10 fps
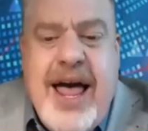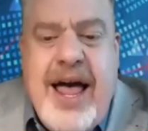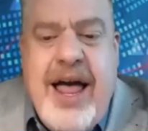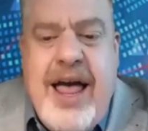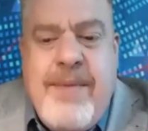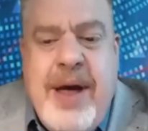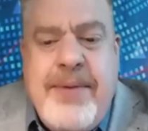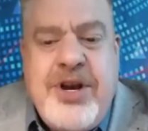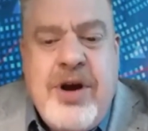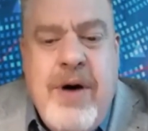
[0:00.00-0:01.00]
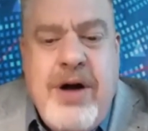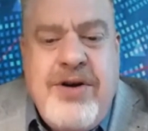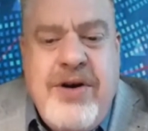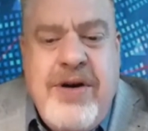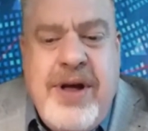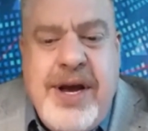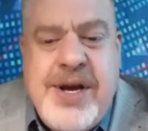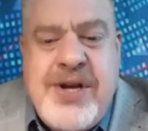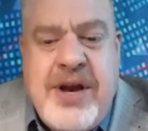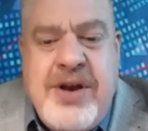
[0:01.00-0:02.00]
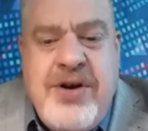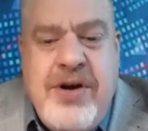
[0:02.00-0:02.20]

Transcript: And maybe to quote you is that